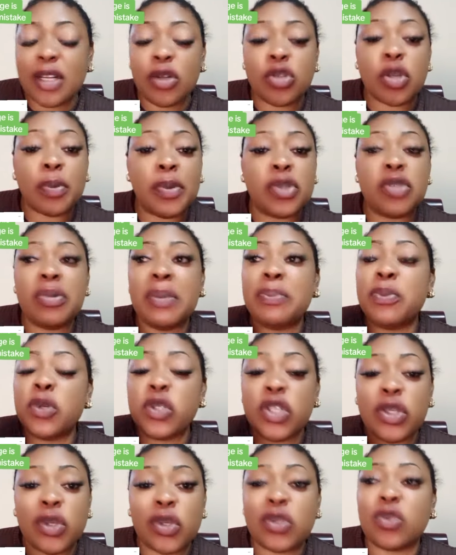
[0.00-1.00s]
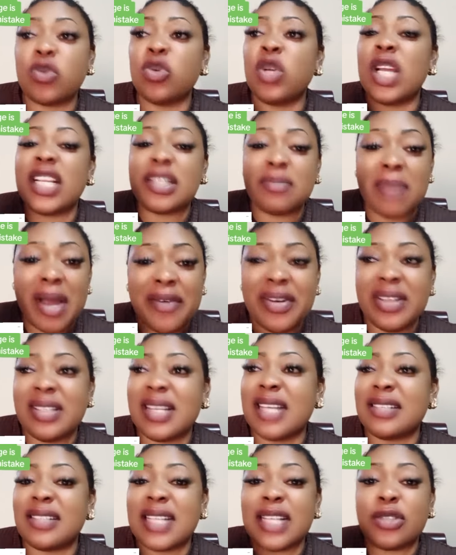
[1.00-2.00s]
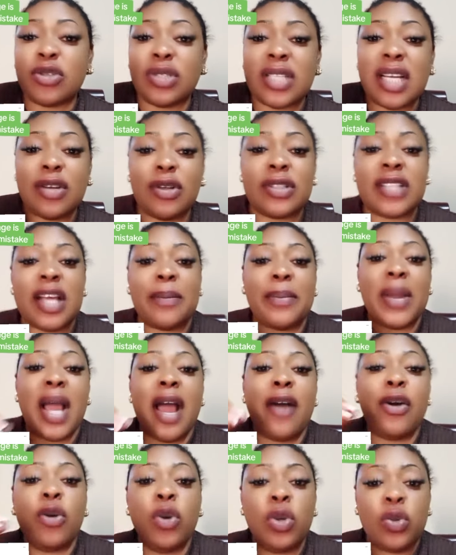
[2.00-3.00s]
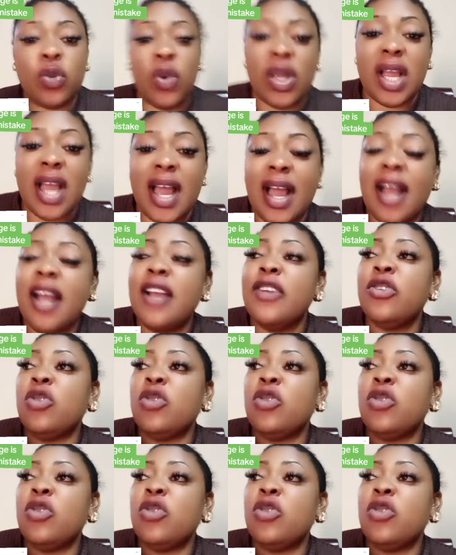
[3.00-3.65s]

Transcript: are not supposed to be pushing us to get married and start to tell us about how old we are.